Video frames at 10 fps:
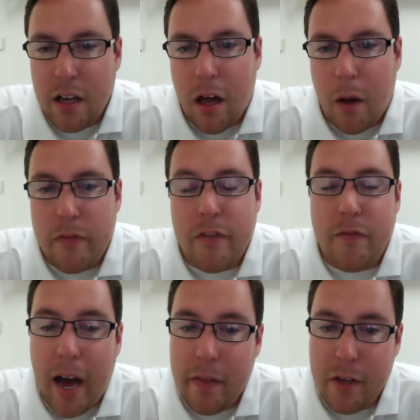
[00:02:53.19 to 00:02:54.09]
We've
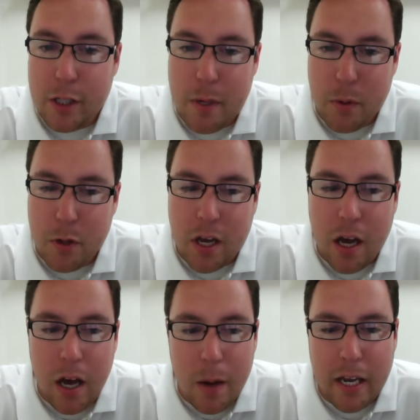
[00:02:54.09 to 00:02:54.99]
invited these people to
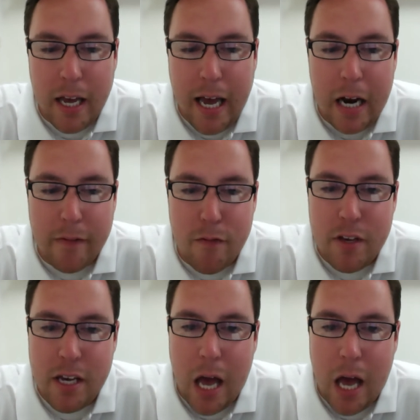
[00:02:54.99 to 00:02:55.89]
come and get kind of a
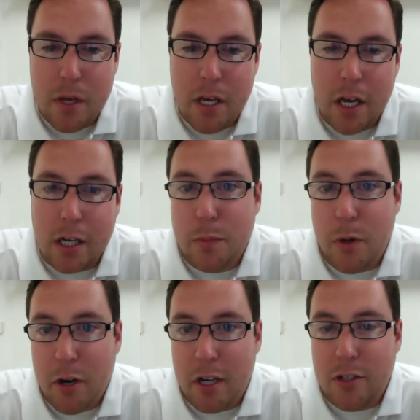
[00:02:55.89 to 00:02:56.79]
VIP
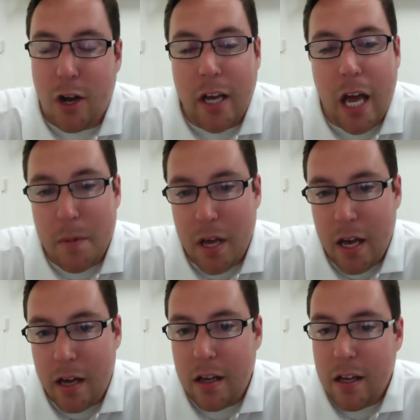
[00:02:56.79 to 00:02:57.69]
experience on game day.